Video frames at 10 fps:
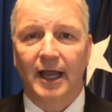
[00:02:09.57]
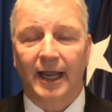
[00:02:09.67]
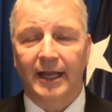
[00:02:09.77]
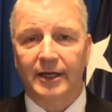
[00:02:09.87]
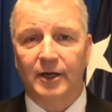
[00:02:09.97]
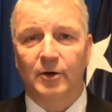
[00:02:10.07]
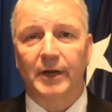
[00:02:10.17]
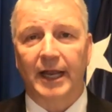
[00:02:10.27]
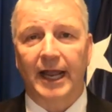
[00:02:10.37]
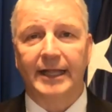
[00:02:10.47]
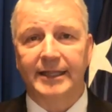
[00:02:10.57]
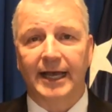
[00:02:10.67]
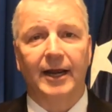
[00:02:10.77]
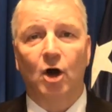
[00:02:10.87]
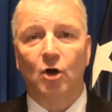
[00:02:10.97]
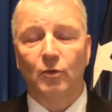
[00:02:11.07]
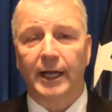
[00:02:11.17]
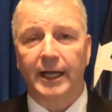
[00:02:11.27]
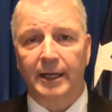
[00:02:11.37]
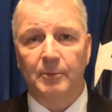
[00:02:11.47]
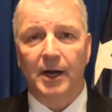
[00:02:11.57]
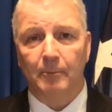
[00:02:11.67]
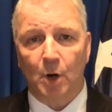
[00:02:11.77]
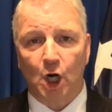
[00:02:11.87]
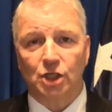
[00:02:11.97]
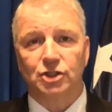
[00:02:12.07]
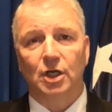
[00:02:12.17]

And here we had that already by March